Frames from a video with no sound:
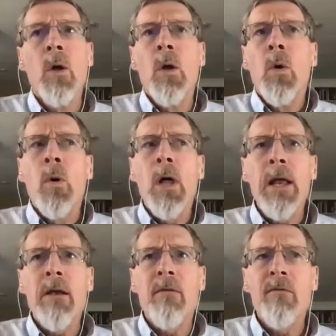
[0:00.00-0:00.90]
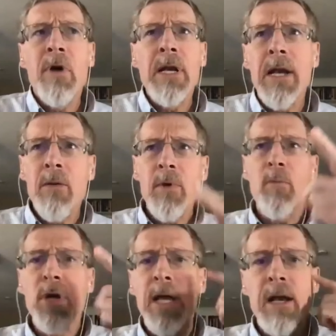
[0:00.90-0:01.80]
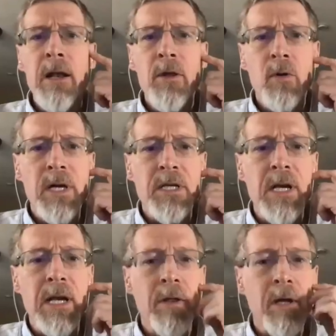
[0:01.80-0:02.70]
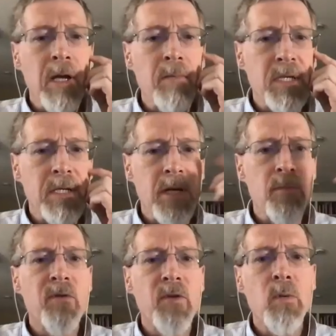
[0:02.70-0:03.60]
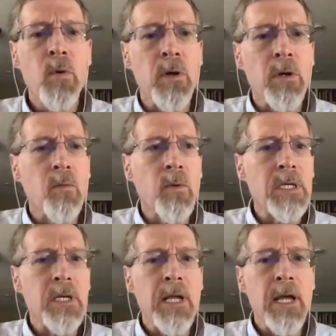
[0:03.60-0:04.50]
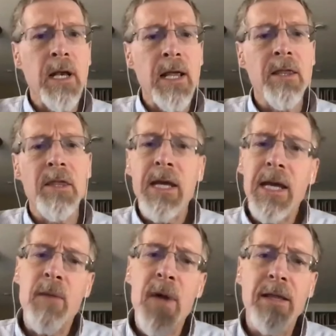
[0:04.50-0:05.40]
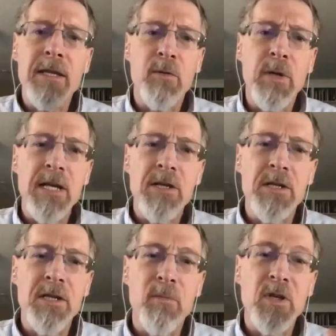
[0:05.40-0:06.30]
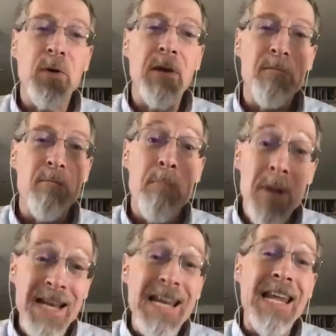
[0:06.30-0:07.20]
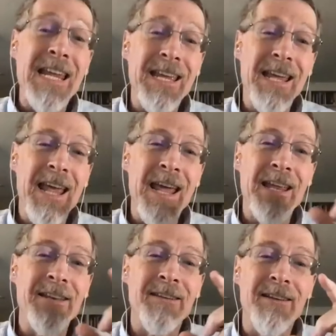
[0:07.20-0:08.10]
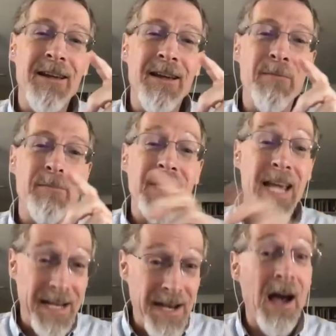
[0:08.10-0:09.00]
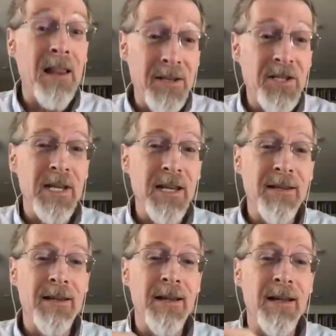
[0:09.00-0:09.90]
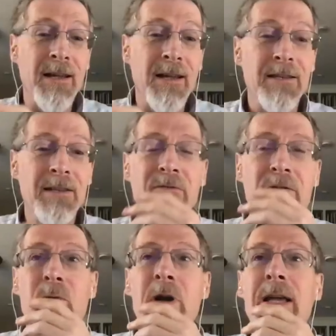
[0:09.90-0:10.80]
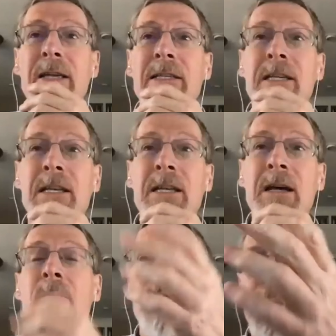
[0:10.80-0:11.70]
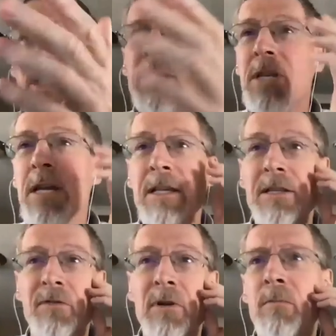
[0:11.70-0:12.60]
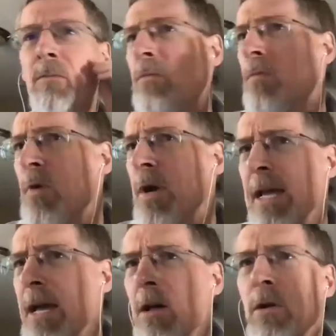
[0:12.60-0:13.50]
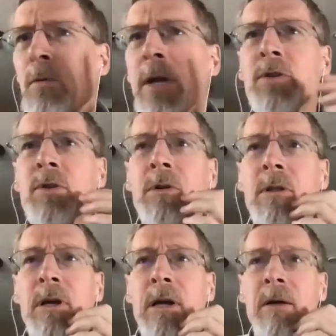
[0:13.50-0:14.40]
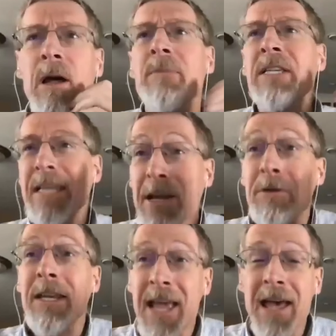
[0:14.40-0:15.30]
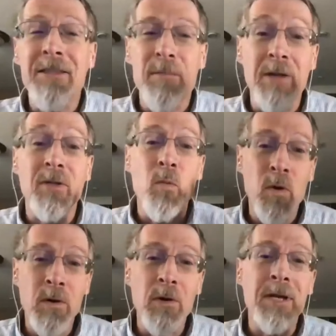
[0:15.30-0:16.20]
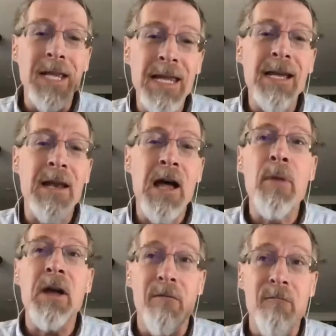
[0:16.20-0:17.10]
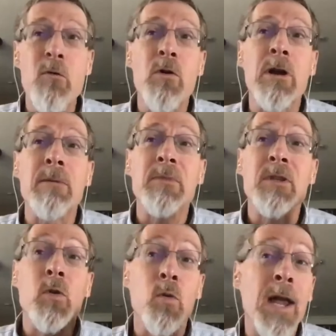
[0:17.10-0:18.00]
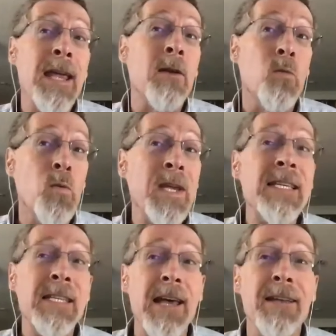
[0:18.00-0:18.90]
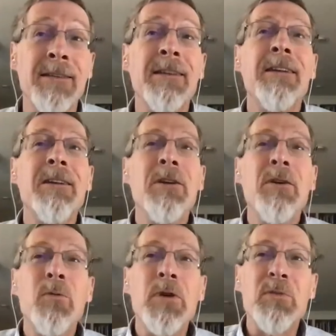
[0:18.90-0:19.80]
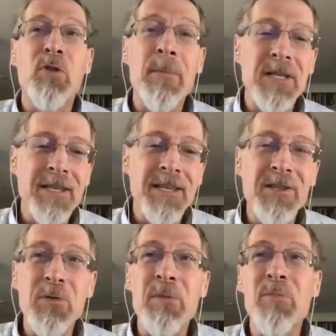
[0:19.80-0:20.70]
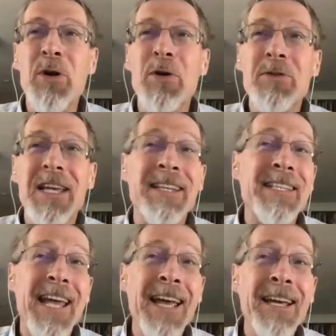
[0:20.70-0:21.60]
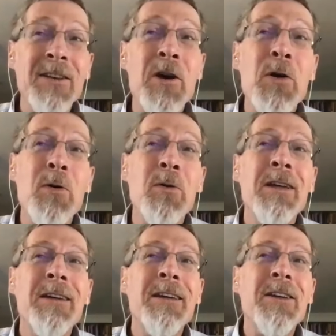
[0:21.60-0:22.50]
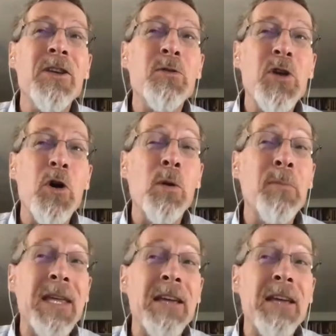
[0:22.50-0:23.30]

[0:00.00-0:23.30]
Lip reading: Well, and Vandana, I want to bring in another question here that comes to some of your work recently, and thinking about this relationship between money and technology in different ways. And the question is from Raquel or Rachel. I'm scared to death about the World Economic Forum's Great Reset, which promises to impose a techno-utopian